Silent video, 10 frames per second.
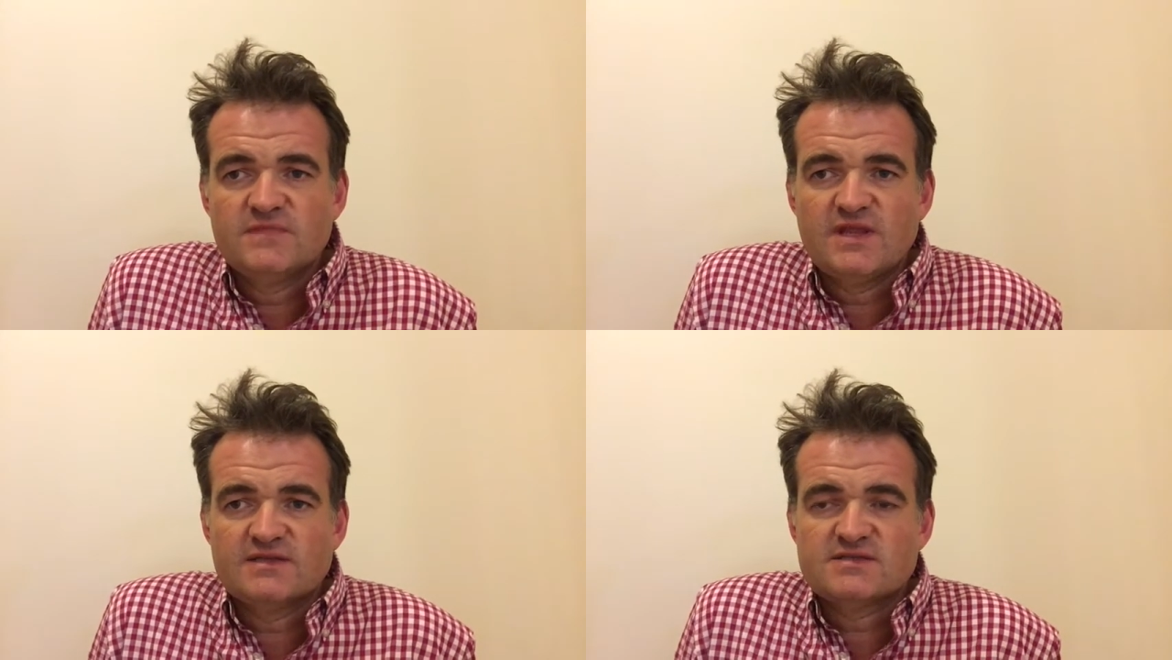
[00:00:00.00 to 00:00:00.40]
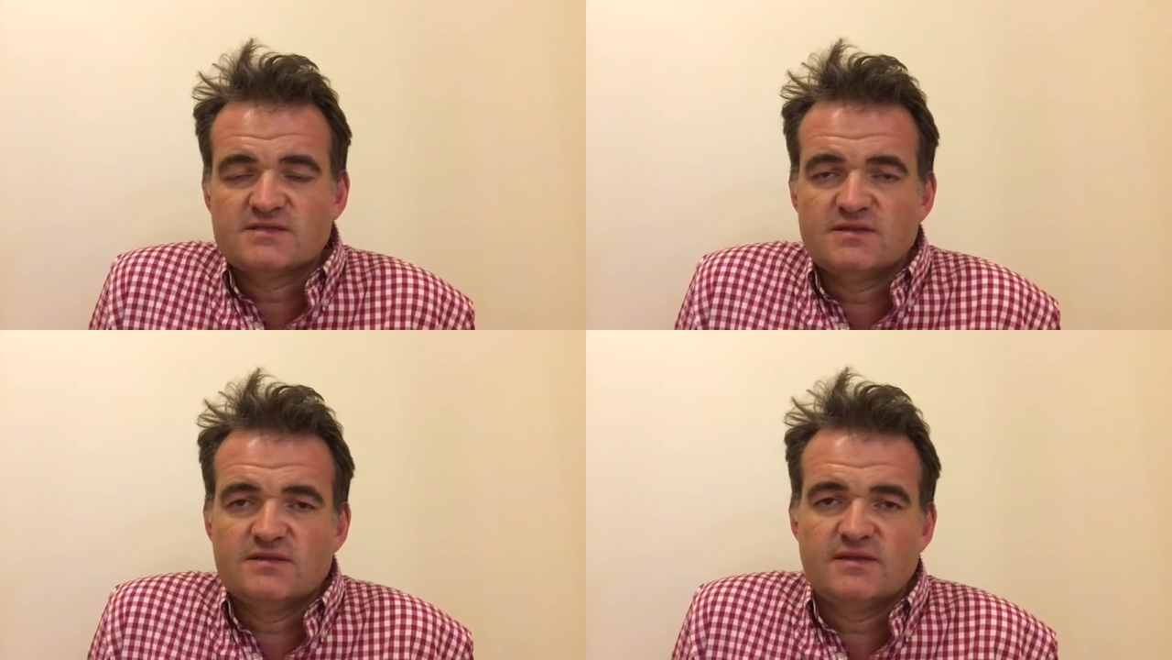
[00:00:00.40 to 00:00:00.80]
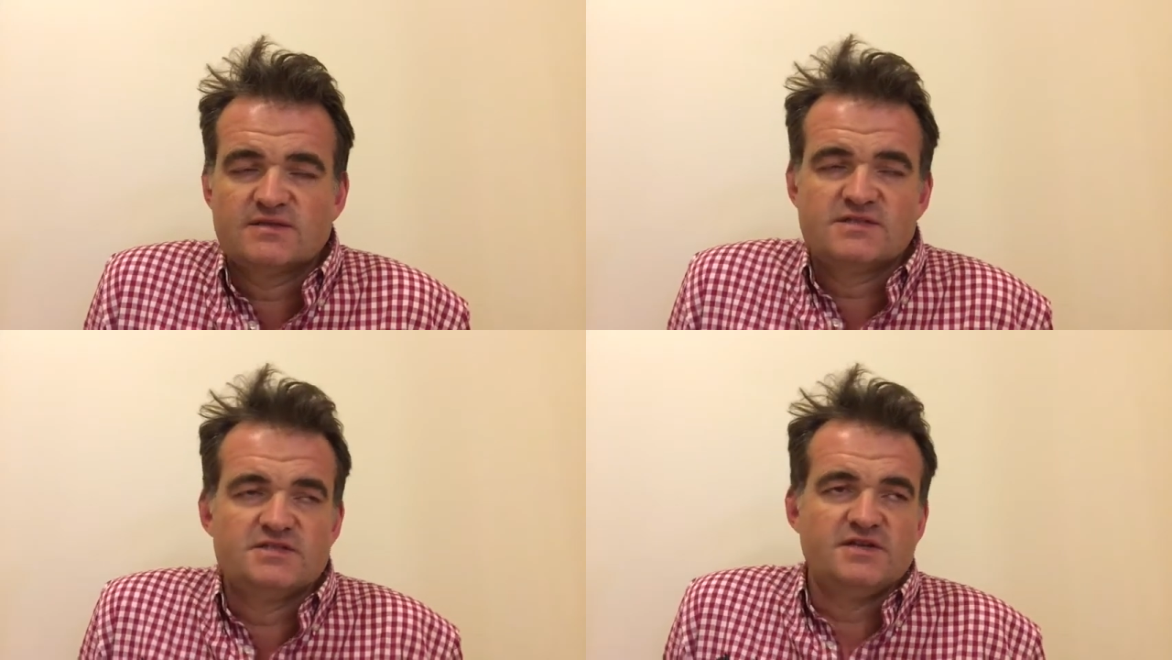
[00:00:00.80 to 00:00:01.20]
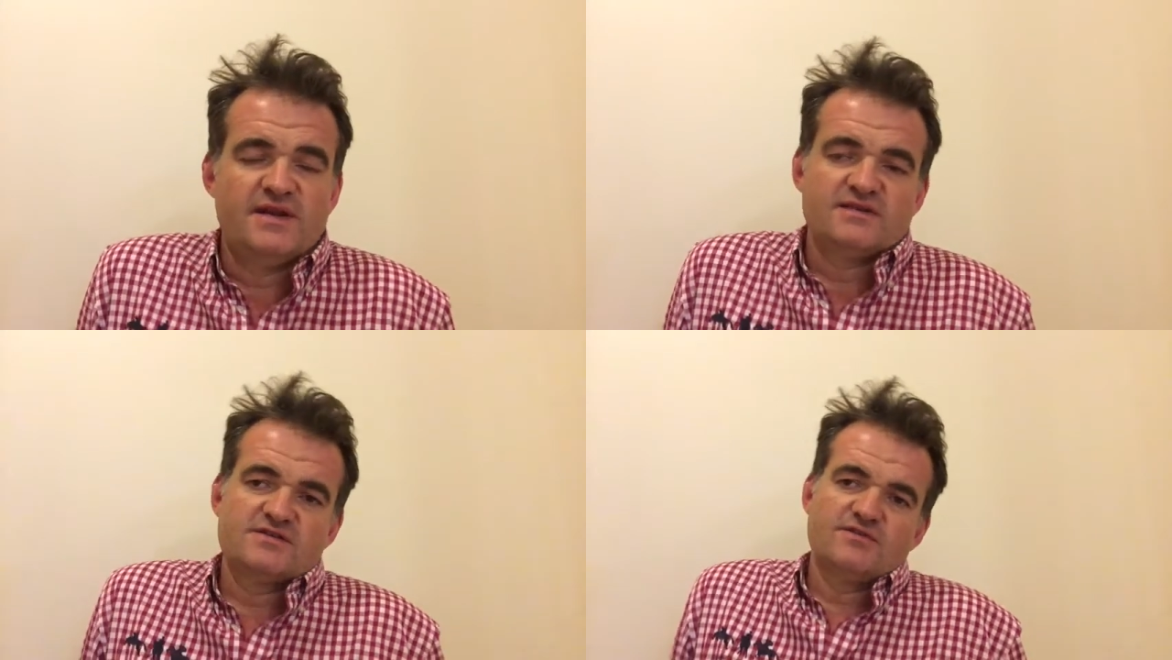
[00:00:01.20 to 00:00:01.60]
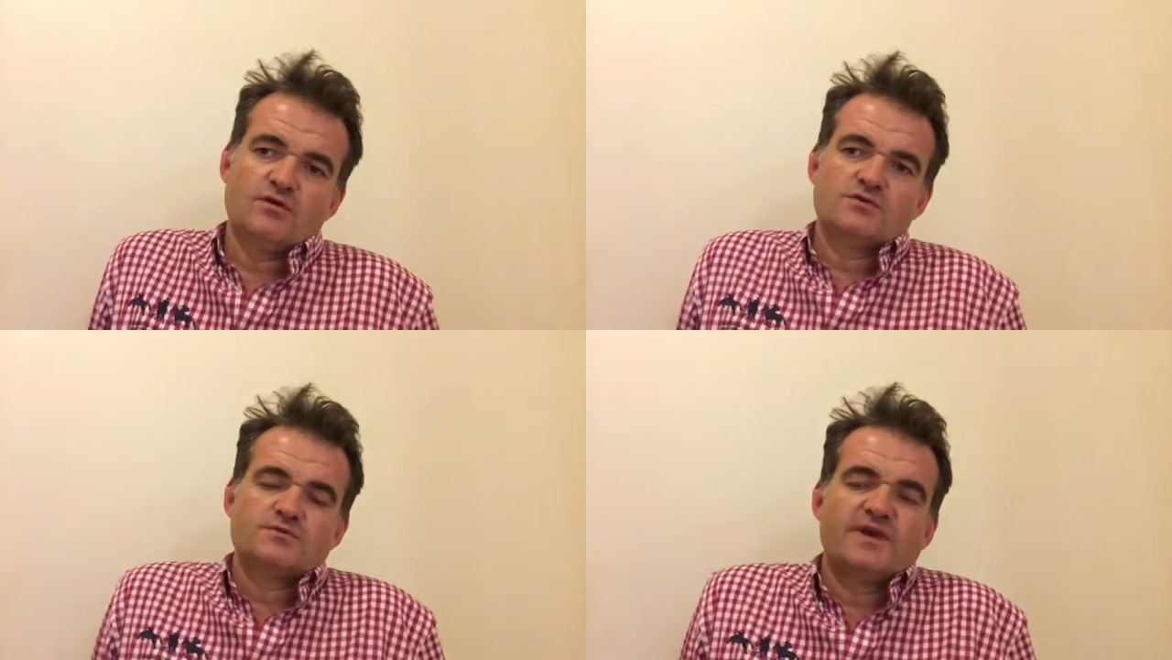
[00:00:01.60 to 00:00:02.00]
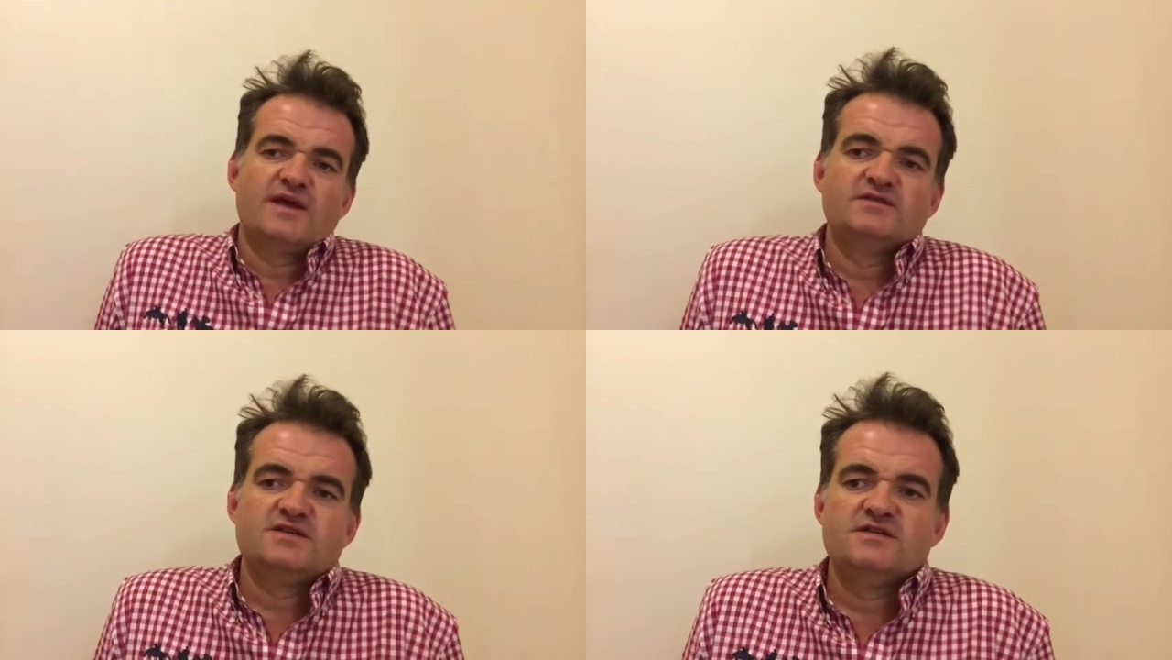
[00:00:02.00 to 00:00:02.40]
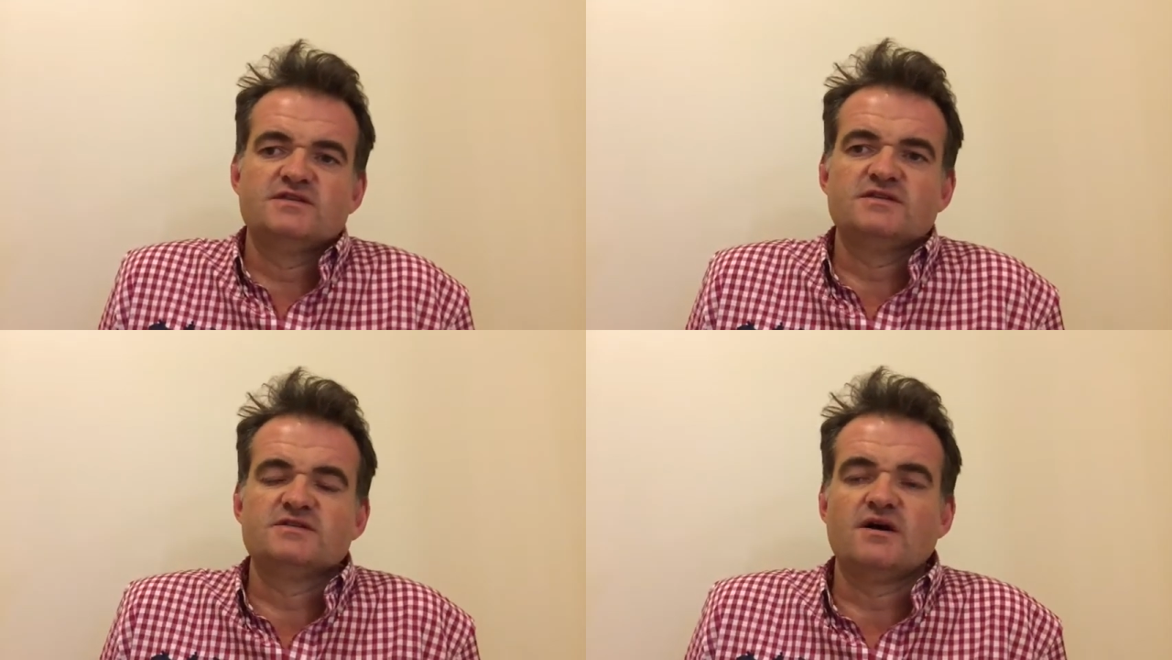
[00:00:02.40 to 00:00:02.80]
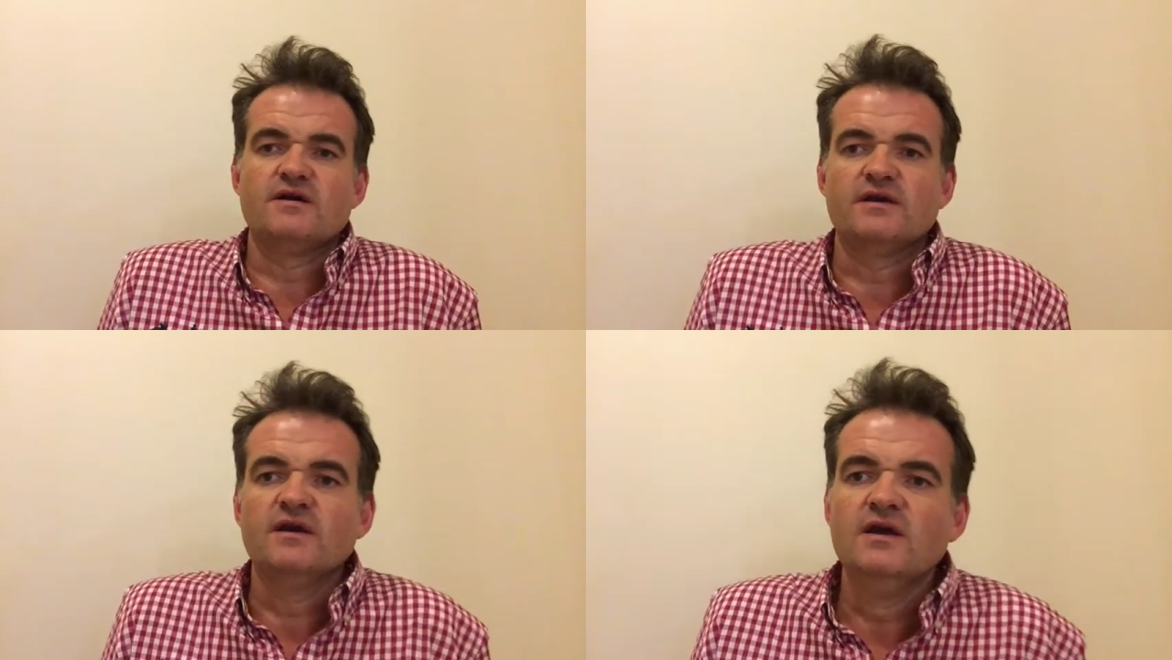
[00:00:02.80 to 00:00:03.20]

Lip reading: That's the genetics of the horse. We can't change the design.